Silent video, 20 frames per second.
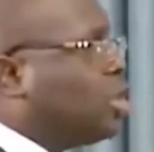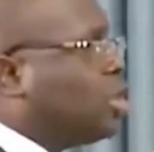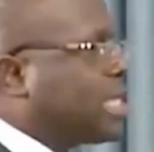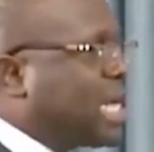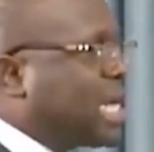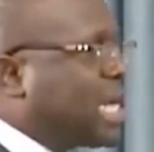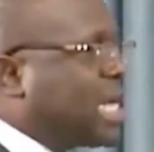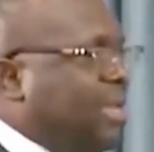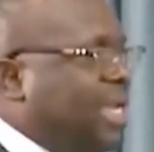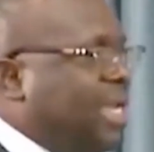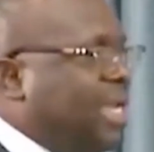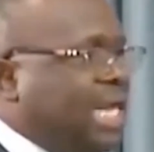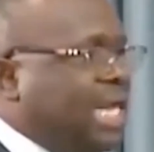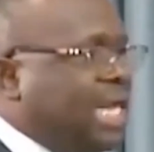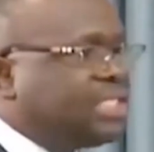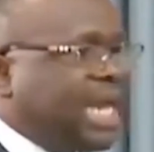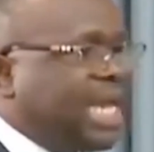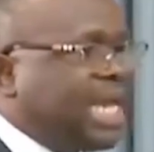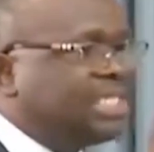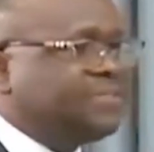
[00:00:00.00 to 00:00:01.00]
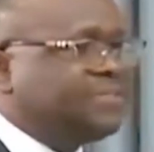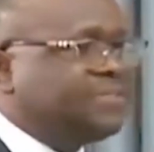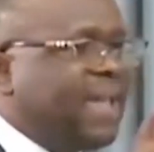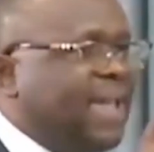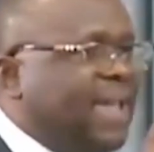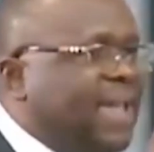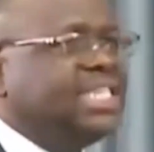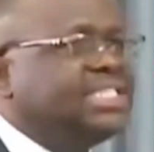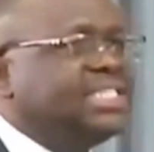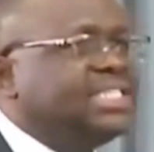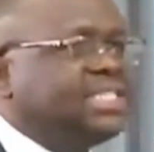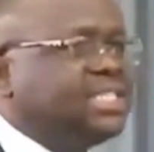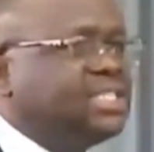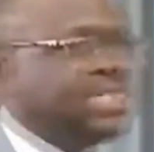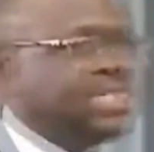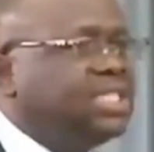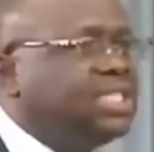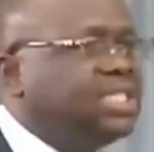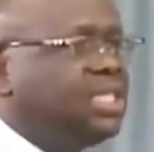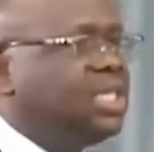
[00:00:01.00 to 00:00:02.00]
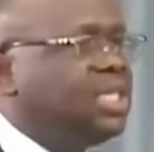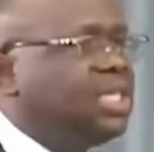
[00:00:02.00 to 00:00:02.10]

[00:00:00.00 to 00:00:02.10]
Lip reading: those criminal transfers